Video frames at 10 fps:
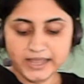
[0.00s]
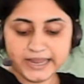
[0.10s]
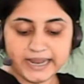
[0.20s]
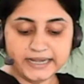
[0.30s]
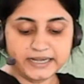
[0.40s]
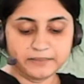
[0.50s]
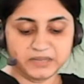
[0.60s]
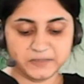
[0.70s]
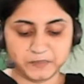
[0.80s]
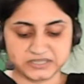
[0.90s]

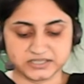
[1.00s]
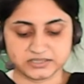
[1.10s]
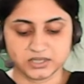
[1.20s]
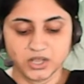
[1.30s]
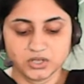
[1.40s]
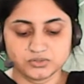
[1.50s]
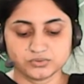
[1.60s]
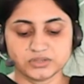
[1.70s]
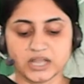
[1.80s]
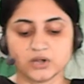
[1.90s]
Endemic species.
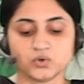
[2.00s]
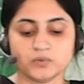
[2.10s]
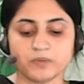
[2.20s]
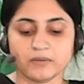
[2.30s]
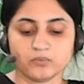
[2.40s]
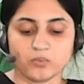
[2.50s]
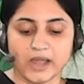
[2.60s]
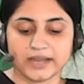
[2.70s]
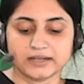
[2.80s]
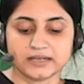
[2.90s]
Soon the group of
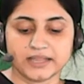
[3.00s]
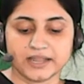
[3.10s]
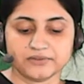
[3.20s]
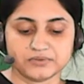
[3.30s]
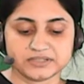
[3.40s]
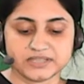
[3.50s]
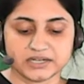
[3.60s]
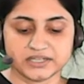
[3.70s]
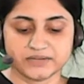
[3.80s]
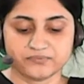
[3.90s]
quietly enters the
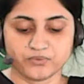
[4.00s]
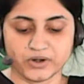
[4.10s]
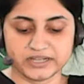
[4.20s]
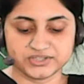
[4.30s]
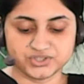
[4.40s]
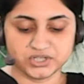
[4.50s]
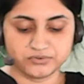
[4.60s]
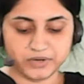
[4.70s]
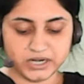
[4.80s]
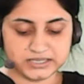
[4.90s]
deep forest.
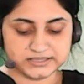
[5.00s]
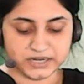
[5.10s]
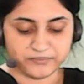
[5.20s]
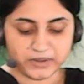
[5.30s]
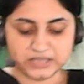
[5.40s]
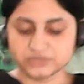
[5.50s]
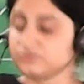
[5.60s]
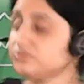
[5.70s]
Children are surprised to